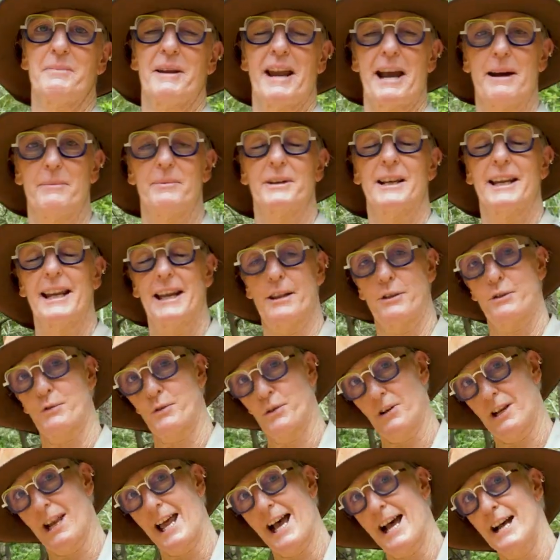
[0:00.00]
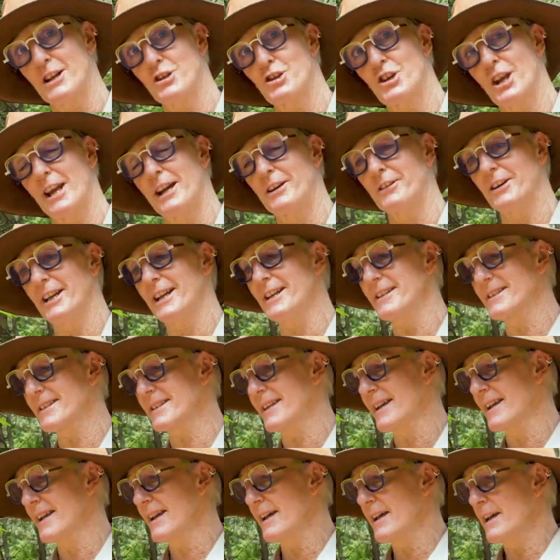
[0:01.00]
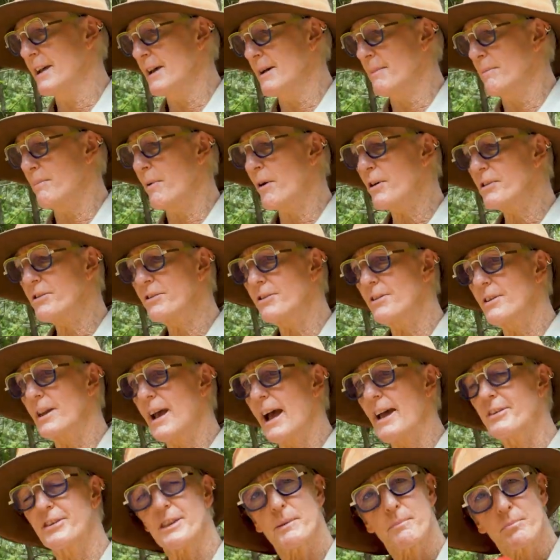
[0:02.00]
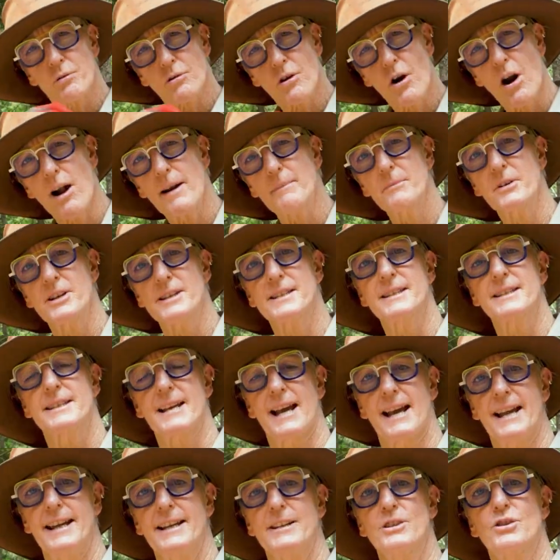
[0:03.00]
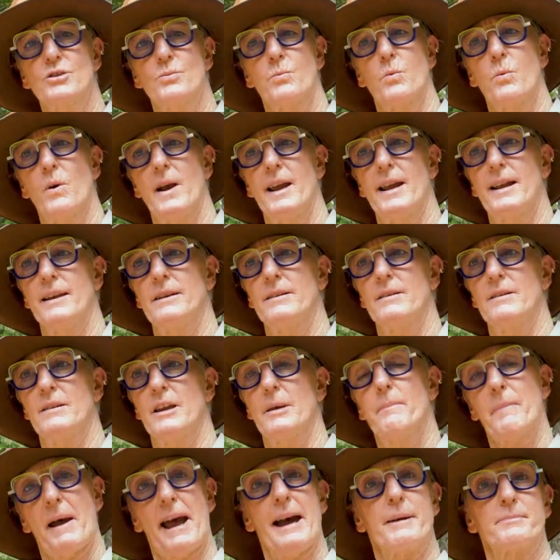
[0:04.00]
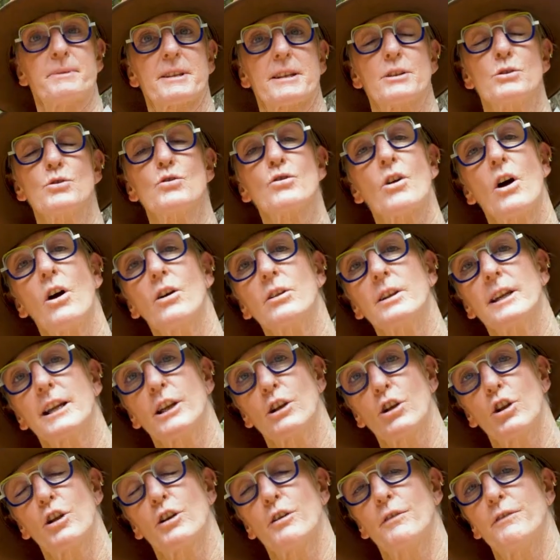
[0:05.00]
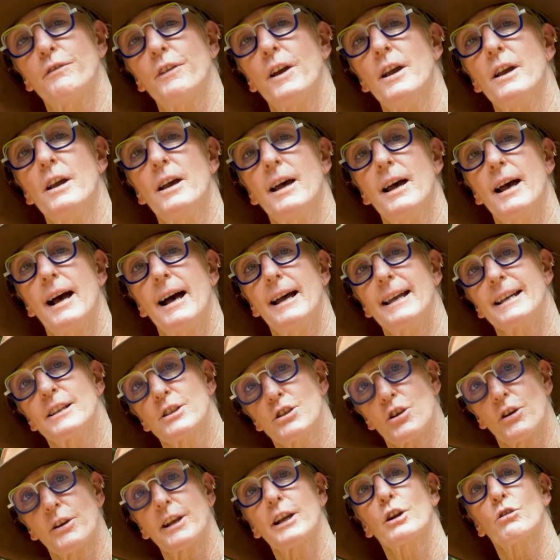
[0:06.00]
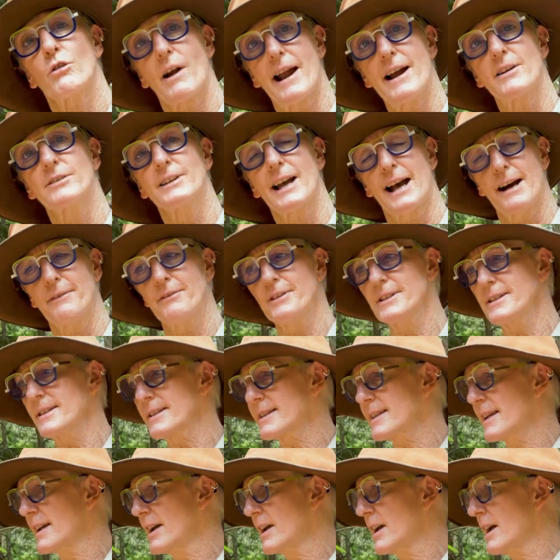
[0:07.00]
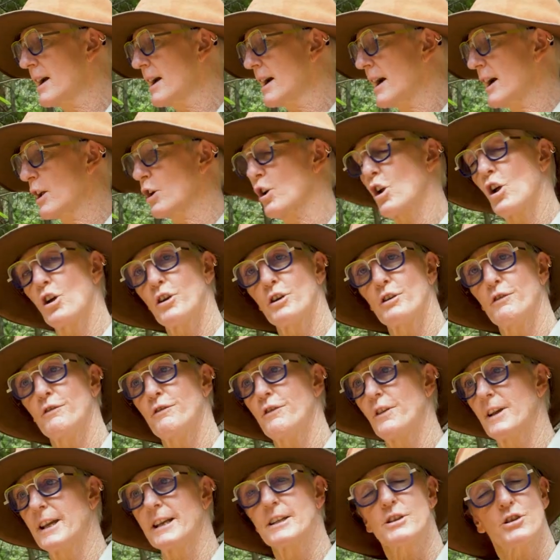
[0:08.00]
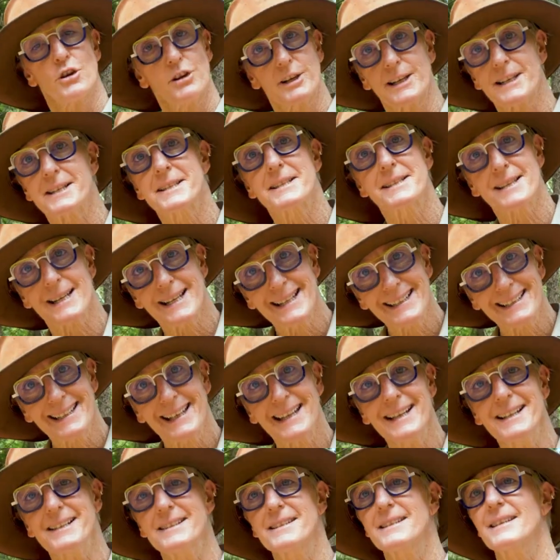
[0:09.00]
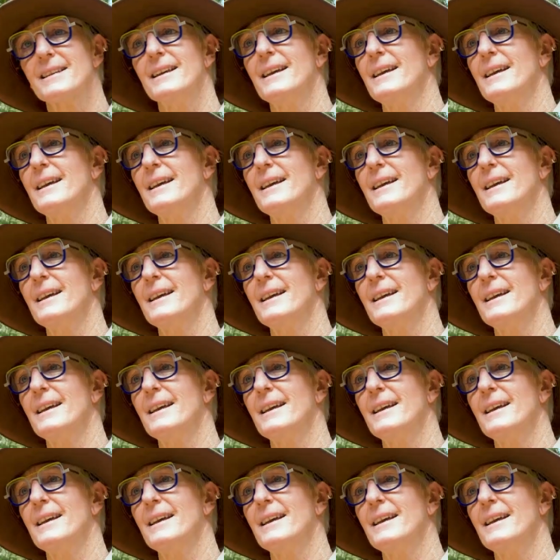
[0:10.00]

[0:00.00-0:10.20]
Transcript: be able to get through large areas, both at the primary stage when you're perhaps controlling a lot of exotic ground covers, a lot of exotic seedlings,